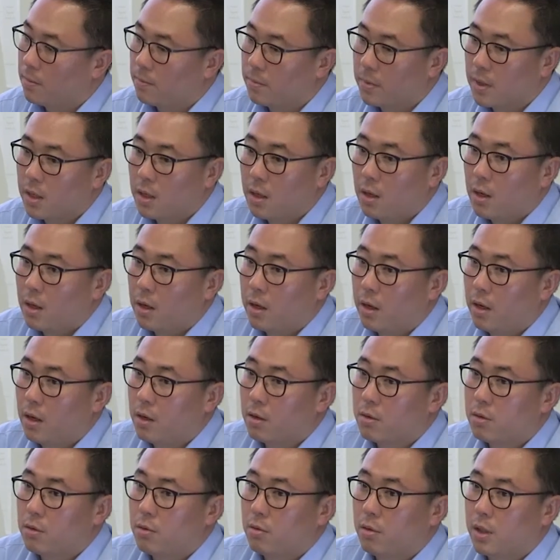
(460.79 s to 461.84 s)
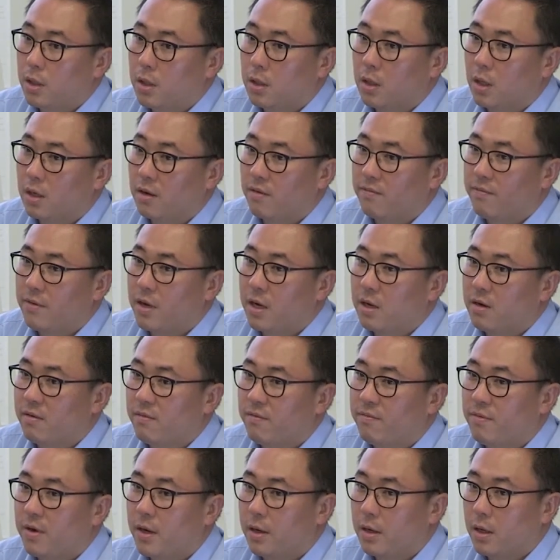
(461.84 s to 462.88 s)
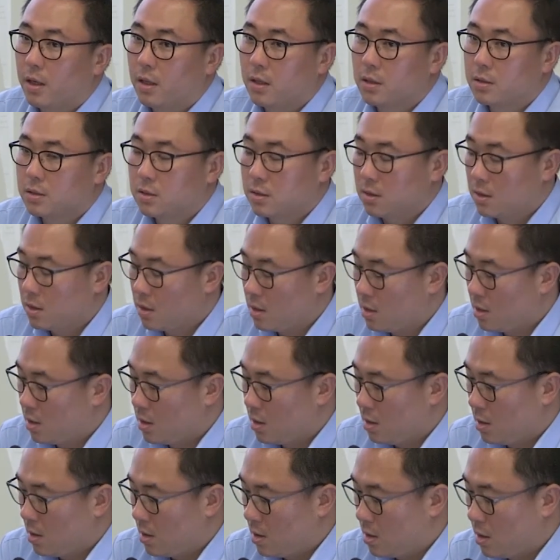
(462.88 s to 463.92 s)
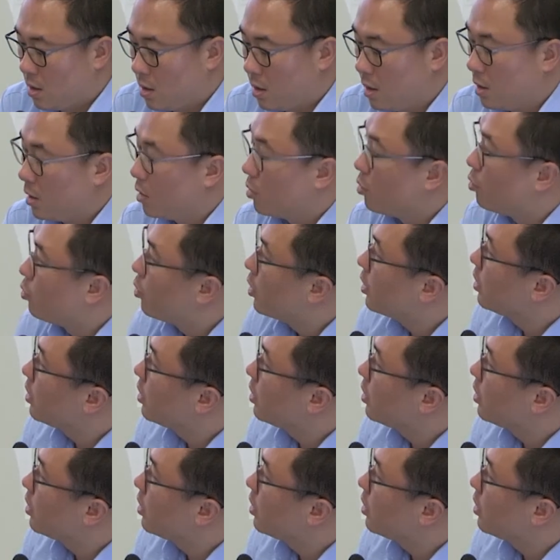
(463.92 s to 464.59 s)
air cooling and firefightings. And